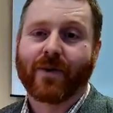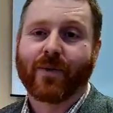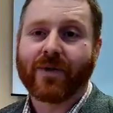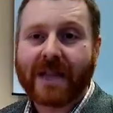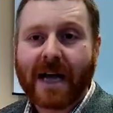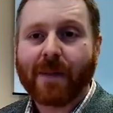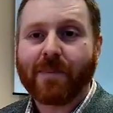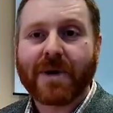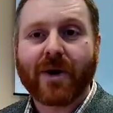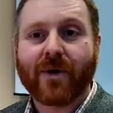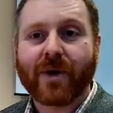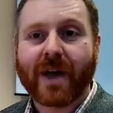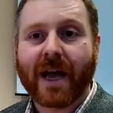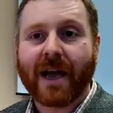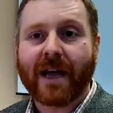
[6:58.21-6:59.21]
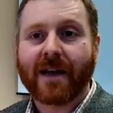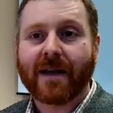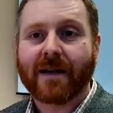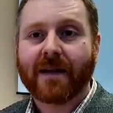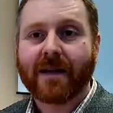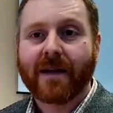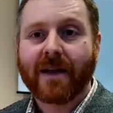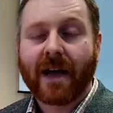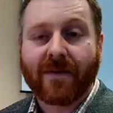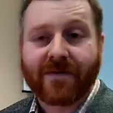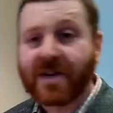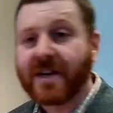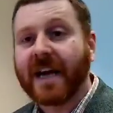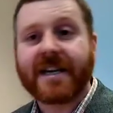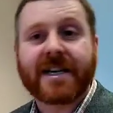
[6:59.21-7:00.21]
Would that be okay? If
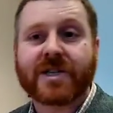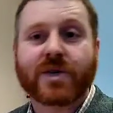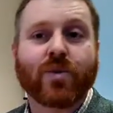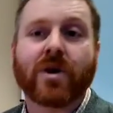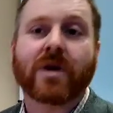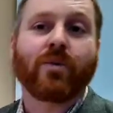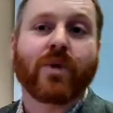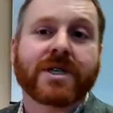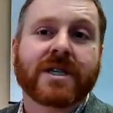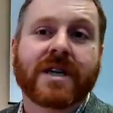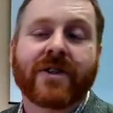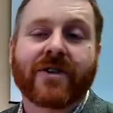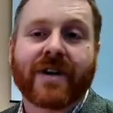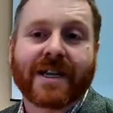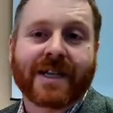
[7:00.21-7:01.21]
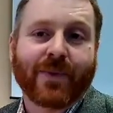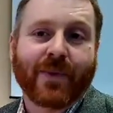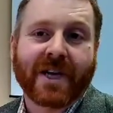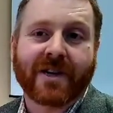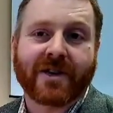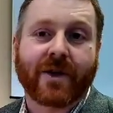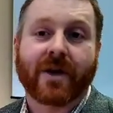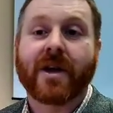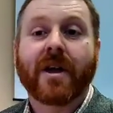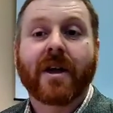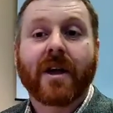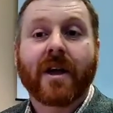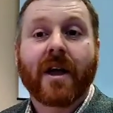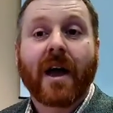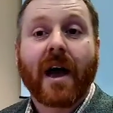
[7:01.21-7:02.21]
tonight doesn't work, what's another night that we could do?
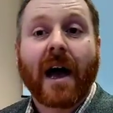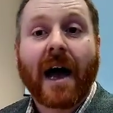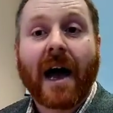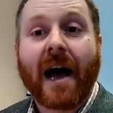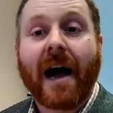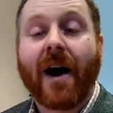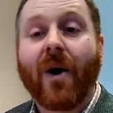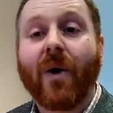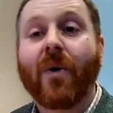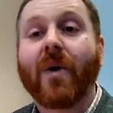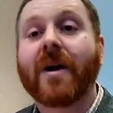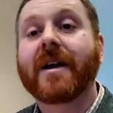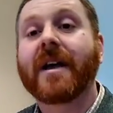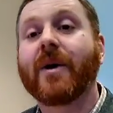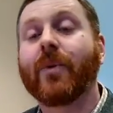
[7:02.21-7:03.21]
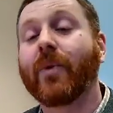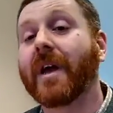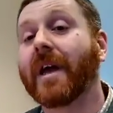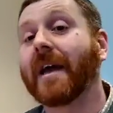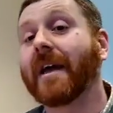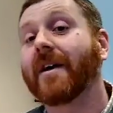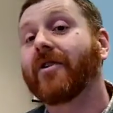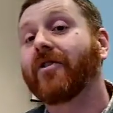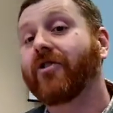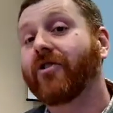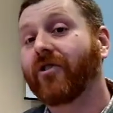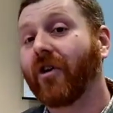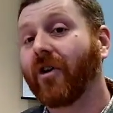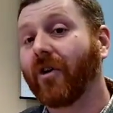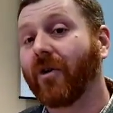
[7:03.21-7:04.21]
How can we
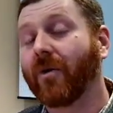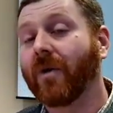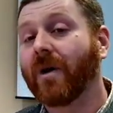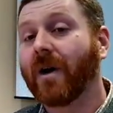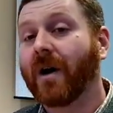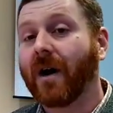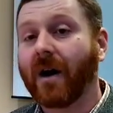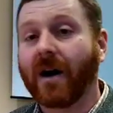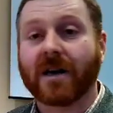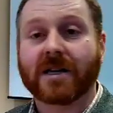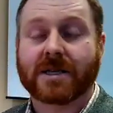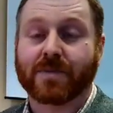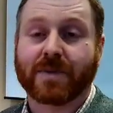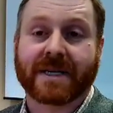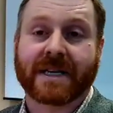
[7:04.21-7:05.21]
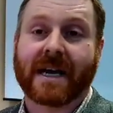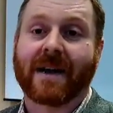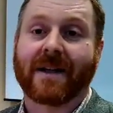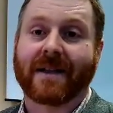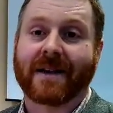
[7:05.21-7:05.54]
show hospitality?